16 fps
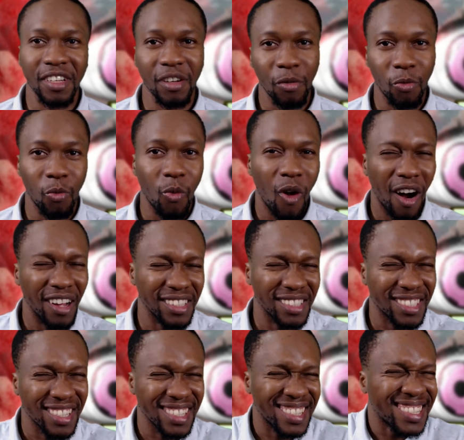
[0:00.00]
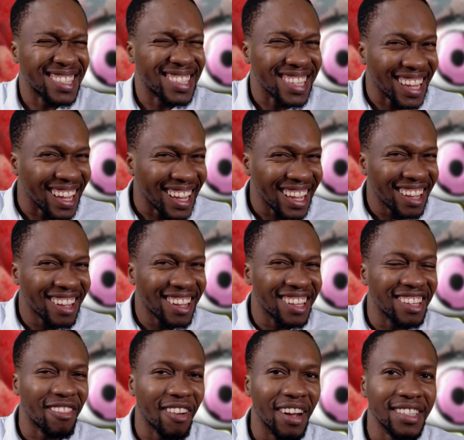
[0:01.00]
want to see in
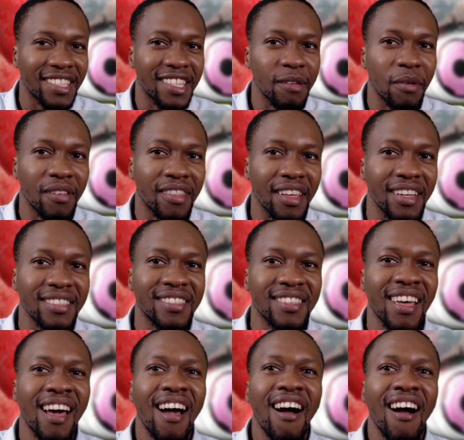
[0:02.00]
the grand scheme of things,